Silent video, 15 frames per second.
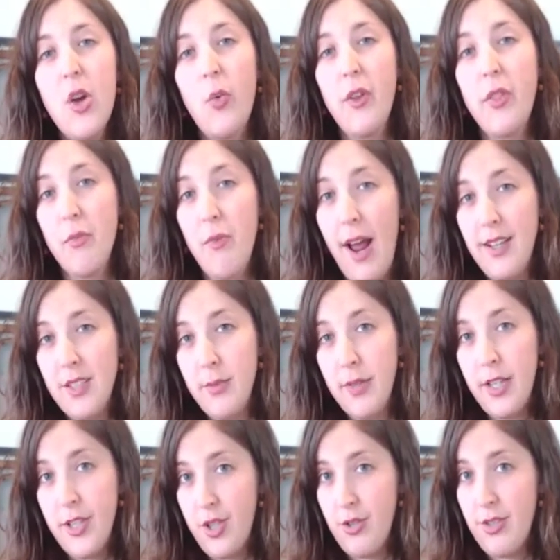with
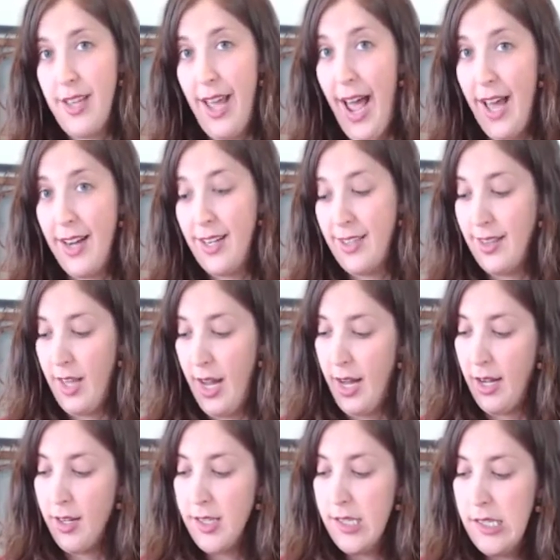raspberry juice added
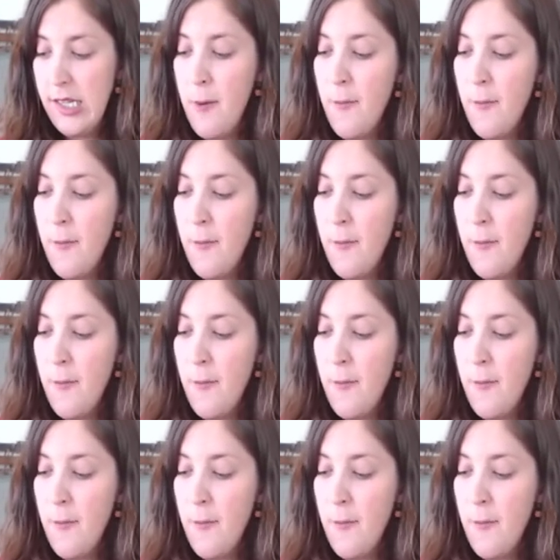later.